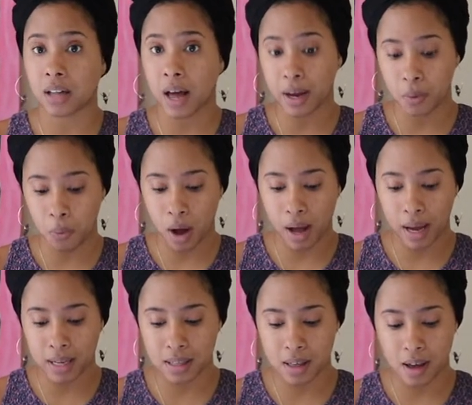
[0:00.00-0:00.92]

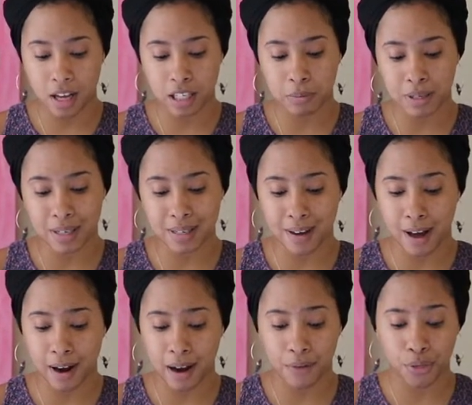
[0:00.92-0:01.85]
Likewise, the husband does
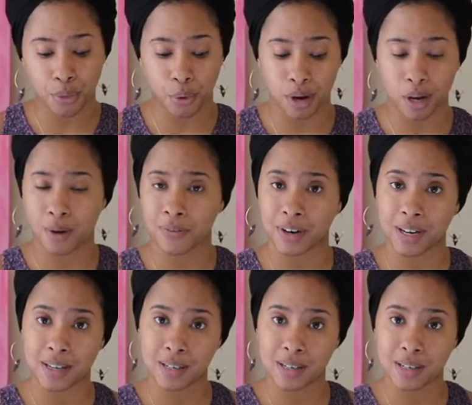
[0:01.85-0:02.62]
not have authority over